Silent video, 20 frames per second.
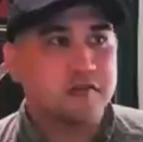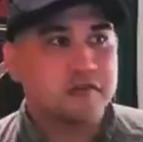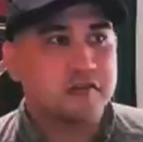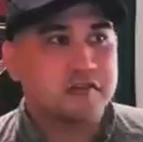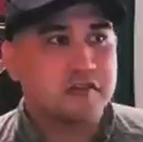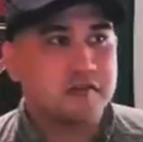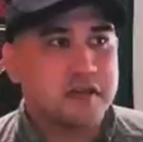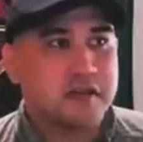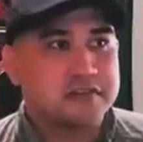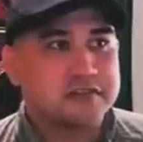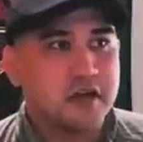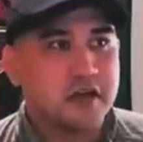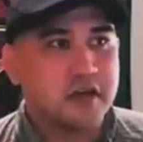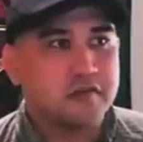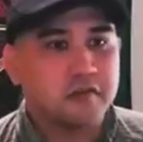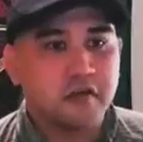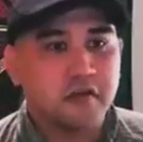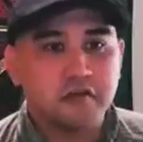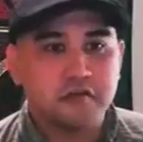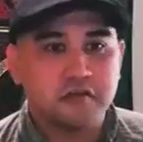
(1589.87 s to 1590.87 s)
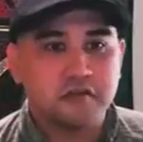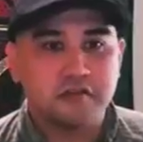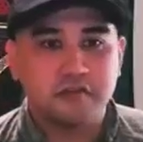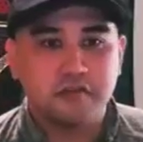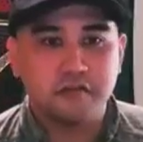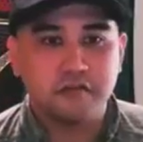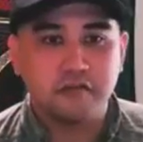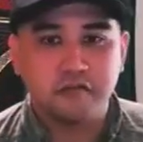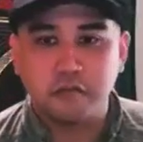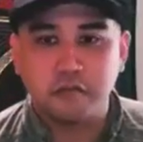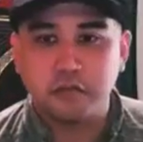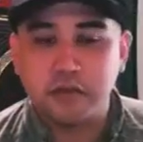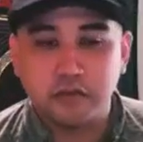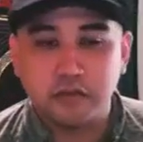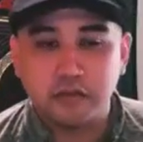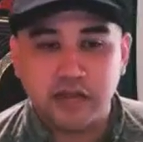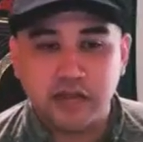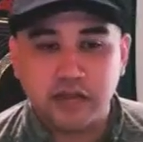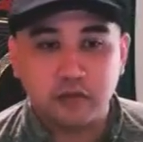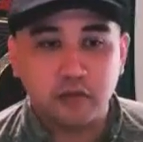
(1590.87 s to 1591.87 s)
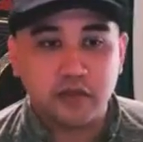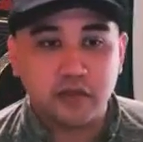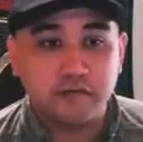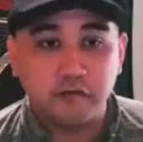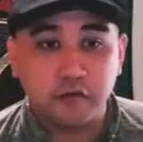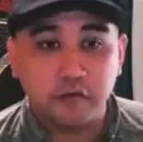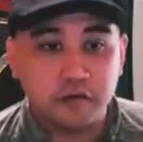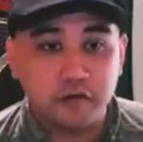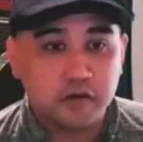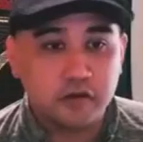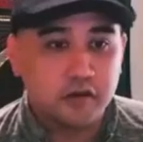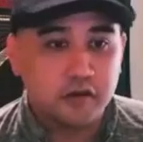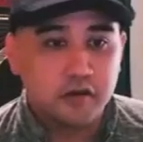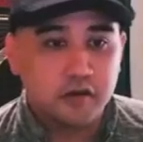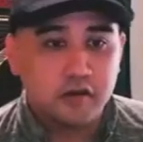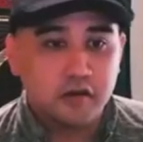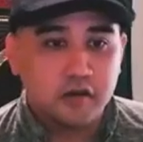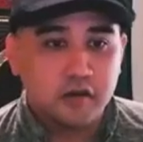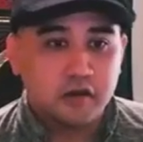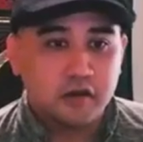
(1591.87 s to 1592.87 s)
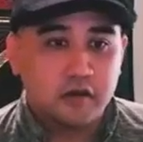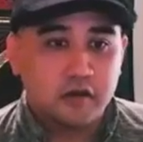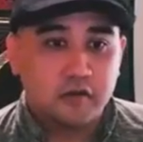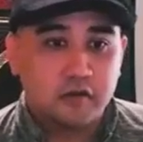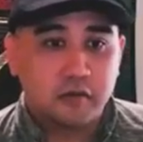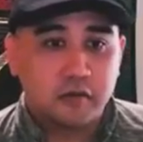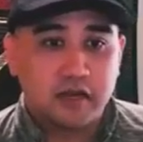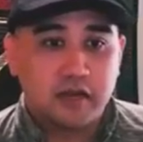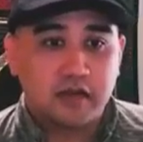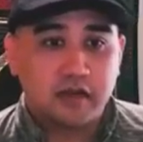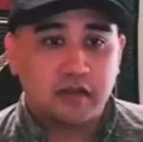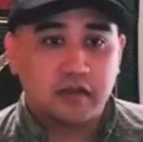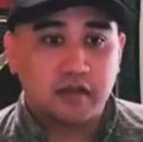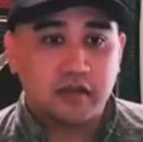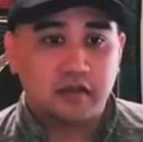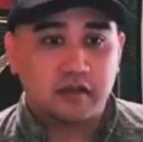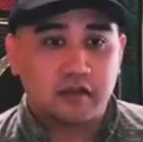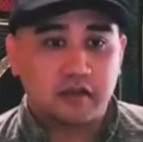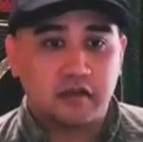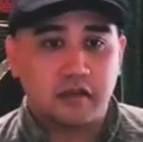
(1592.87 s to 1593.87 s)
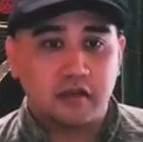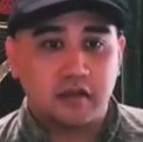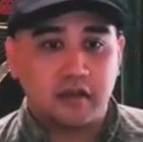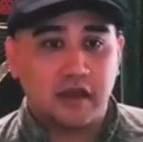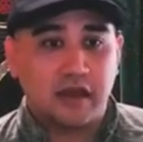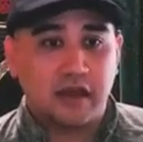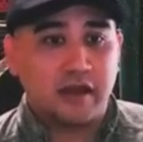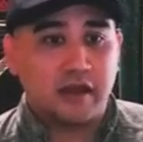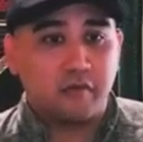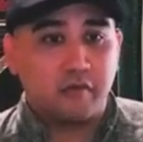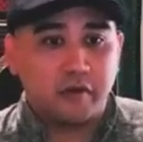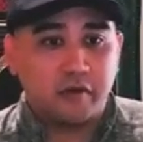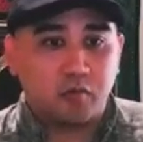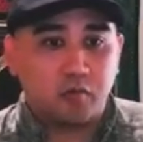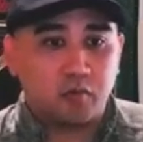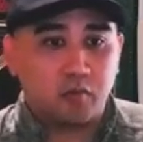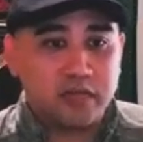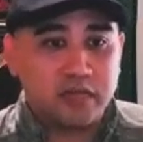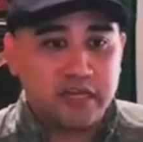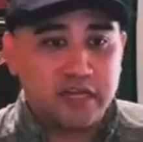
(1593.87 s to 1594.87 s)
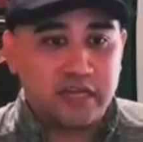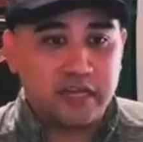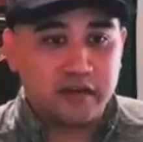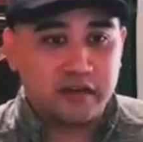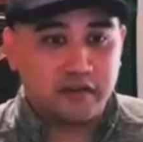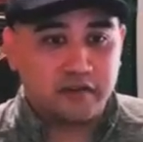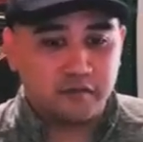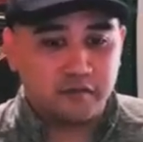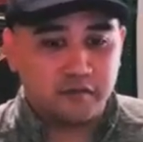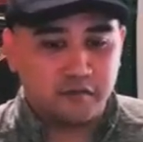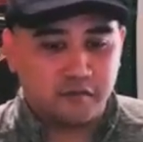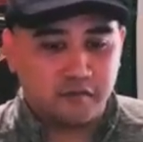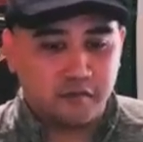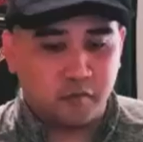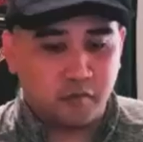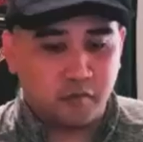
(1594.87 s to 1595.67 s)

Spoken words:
to myself. It's also a disservice for people that I read for, right? Like, I don't want to read for